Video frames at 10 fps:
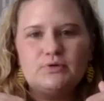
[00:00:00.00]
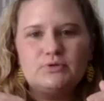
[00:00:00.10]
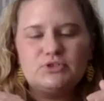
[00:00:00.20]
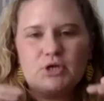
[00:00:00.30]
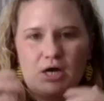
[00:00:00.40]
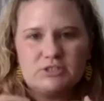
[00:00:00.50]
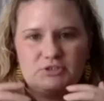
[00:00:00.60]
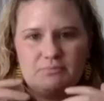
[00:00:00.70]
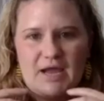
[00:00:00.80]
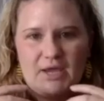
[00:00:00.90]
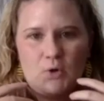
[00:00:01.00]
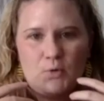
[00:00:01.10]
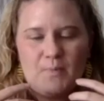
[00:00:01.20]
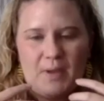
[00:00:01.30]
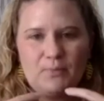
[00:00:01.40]
talk to my
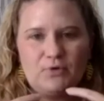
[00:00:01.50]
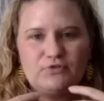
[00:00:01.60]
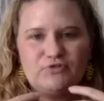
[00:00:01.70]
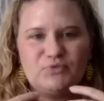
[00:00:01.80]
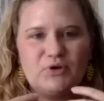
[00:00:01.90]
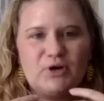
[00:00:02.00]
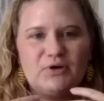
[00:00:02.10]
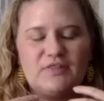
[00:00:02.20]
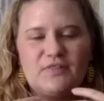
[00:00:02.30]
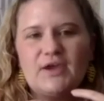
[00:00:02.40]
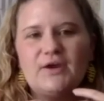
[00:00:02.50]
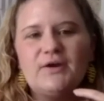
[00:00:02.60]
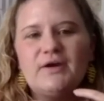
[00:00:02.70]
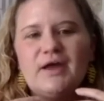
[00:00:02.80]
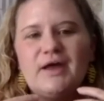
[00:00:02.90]
own members who are already there,
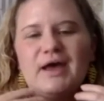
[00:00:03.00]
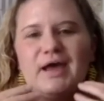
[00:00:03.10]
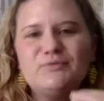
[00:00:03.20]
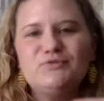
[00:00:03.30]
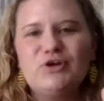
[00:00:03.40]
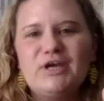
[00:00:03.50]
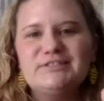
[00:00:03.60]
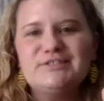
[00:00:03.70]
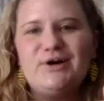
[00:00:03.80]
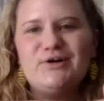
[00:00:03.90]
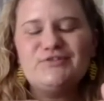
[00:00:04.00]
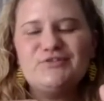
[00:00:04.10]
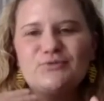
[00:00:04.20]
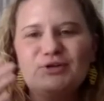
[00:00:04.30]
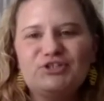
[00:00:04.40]
I'm trying to
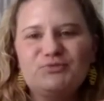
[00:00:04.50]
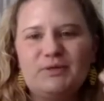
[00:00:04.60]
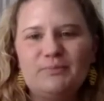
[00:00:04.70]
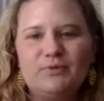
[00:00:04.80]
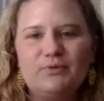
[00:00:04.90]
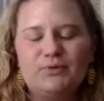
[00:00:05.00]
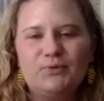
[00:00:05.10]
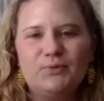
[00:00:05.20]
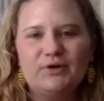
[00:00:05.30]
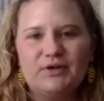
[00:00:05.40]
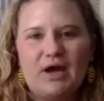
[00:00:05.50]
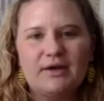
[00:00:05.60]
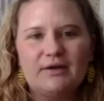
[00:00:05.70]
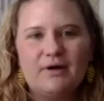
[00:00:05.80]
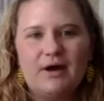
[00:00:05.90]
also reach people who are not
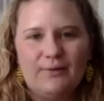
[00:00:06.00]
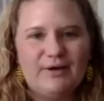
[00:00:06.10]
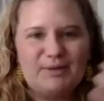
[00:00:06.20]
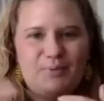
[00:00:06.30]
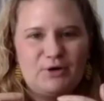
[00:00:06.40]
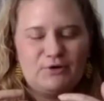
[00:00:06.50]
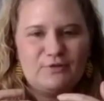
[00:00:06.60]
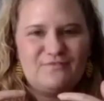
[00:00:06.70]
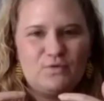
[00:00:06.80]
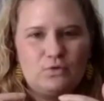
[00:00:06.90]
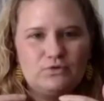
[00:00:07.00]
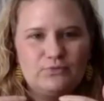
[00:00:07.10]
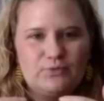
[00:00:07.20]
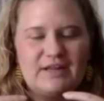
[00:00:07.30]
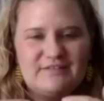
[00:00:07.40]
already part of the fold,
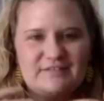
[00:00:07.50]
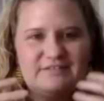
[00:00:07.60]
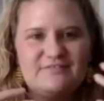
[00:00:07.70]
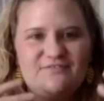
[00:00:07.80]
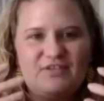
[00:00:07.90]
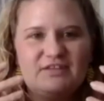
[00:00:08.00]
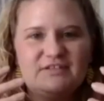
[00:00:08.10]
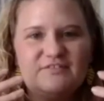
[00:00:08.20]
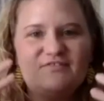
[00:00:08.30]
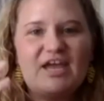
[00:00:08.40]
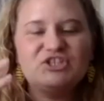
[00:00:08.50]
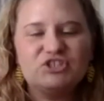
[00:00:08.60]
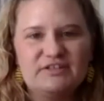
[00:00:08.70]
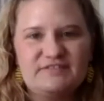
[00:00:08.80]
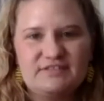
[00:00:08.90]
right? It's an
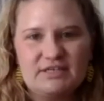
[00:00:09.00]
evangelistic